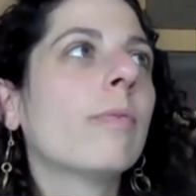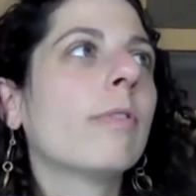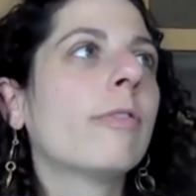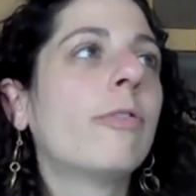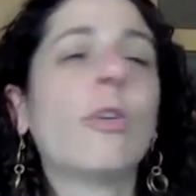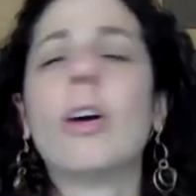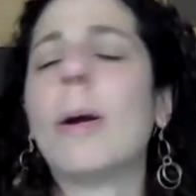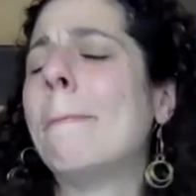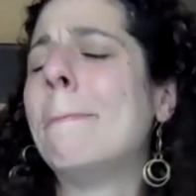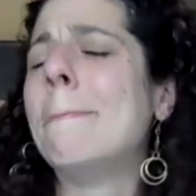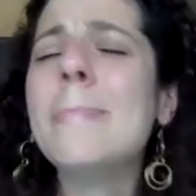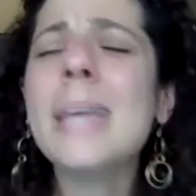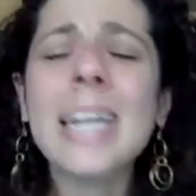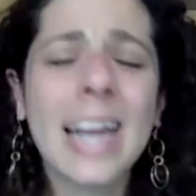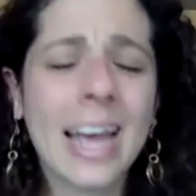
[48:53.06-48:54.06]
for a
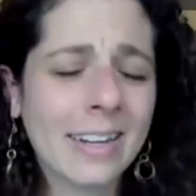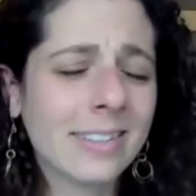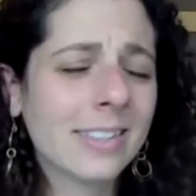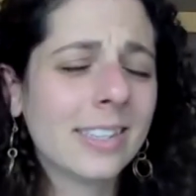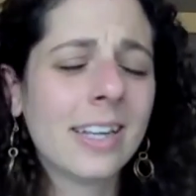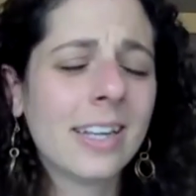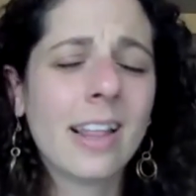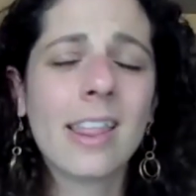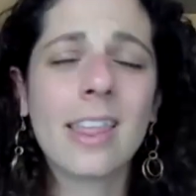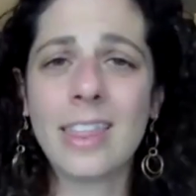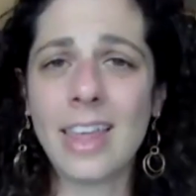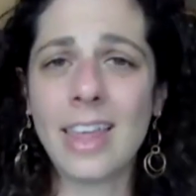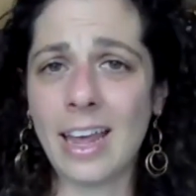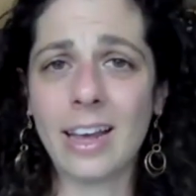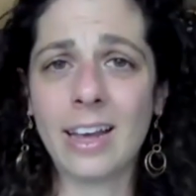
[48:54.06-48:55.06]
minute
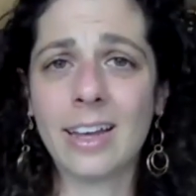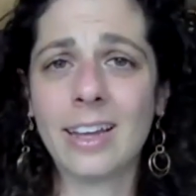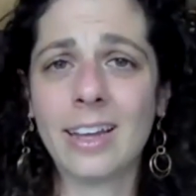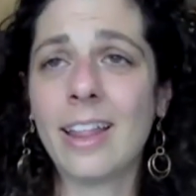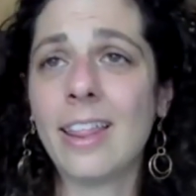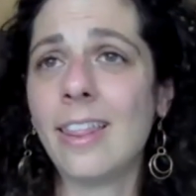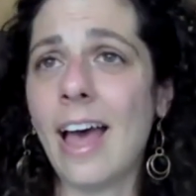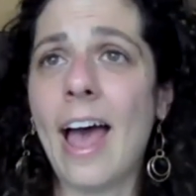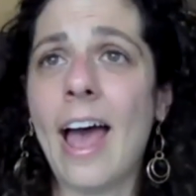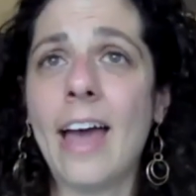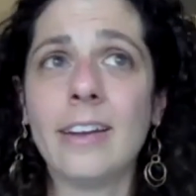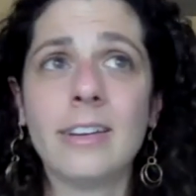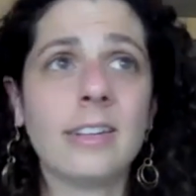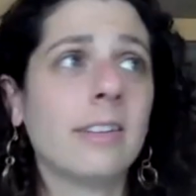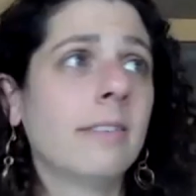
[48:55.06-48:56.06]
think
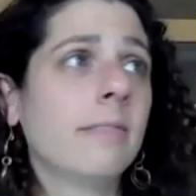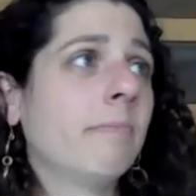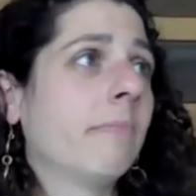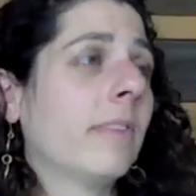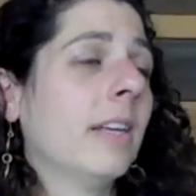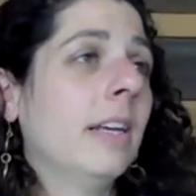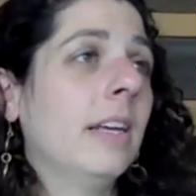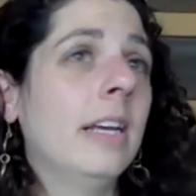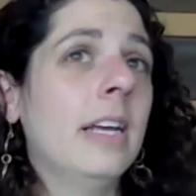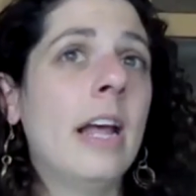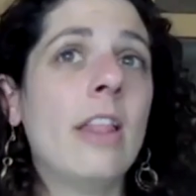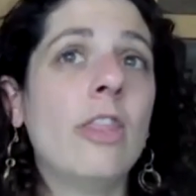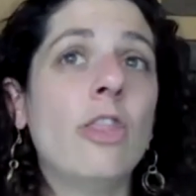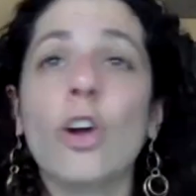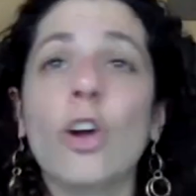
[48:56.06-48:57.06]
that
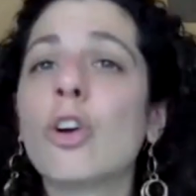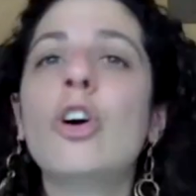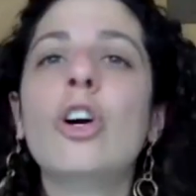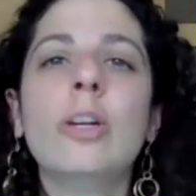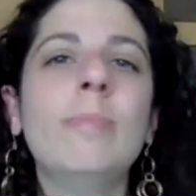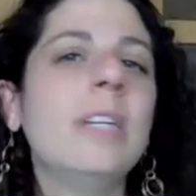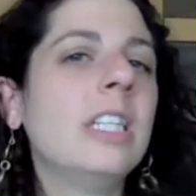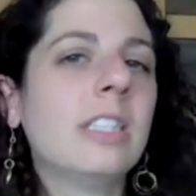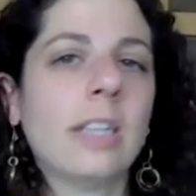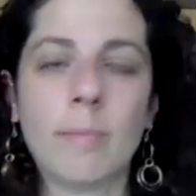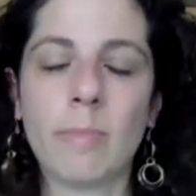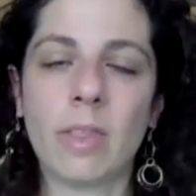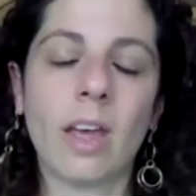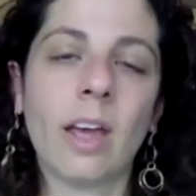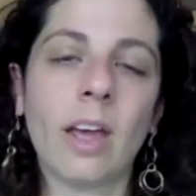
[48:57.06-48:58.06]
there could be
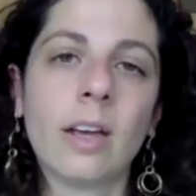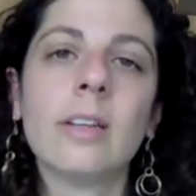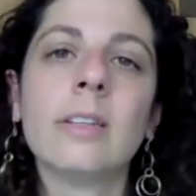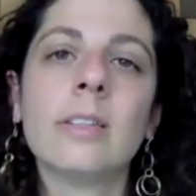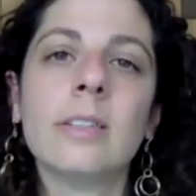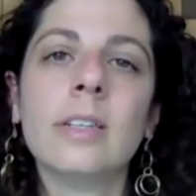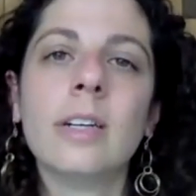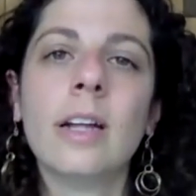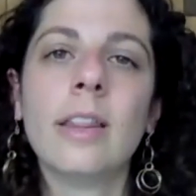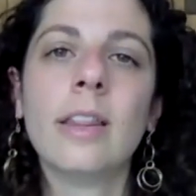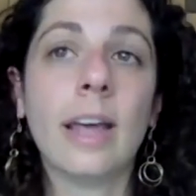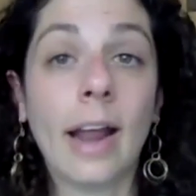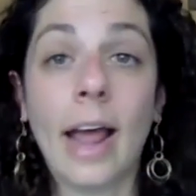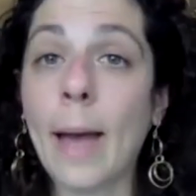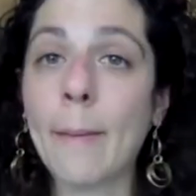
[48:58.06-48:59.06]
something
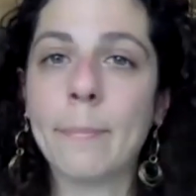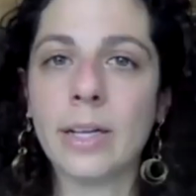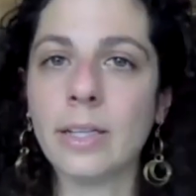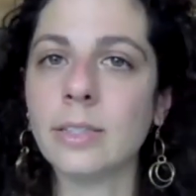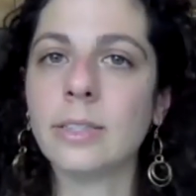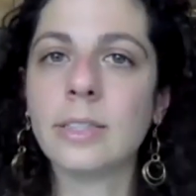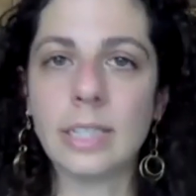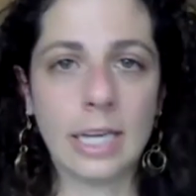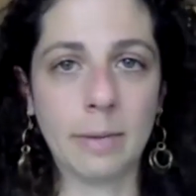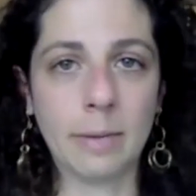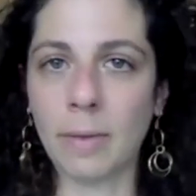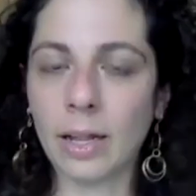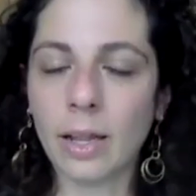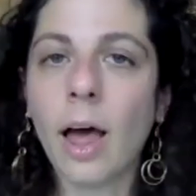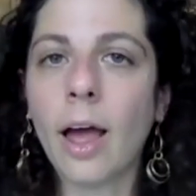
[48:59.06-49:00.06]
that happens in
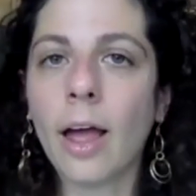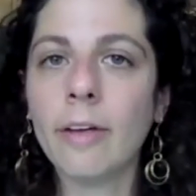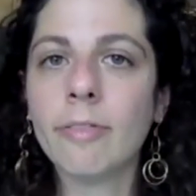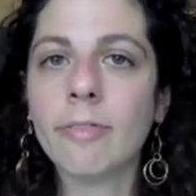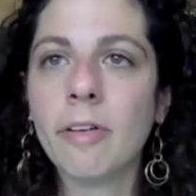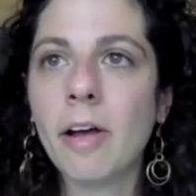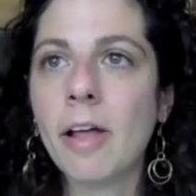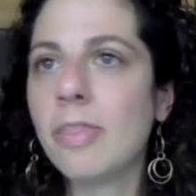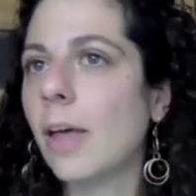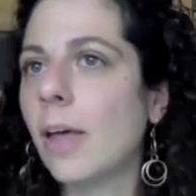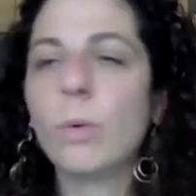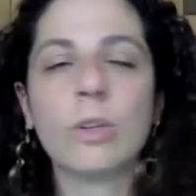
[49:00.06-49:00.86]
my life that will